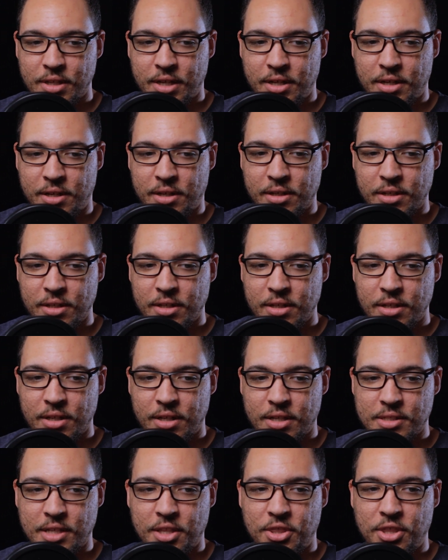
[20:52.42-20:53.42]
Yeah.
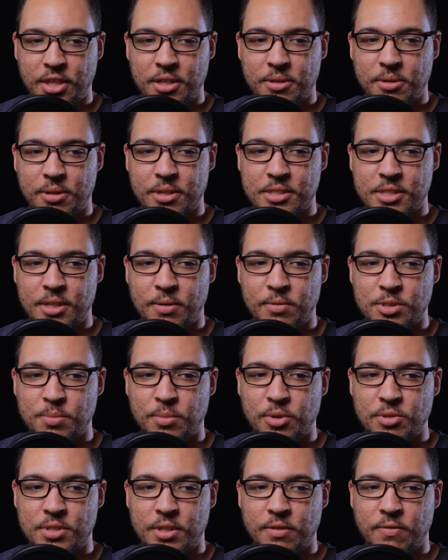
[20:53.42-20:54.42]
Because I think he was
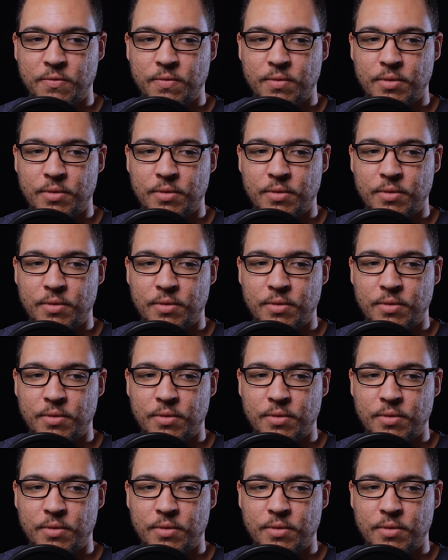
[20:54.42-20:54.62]
mostly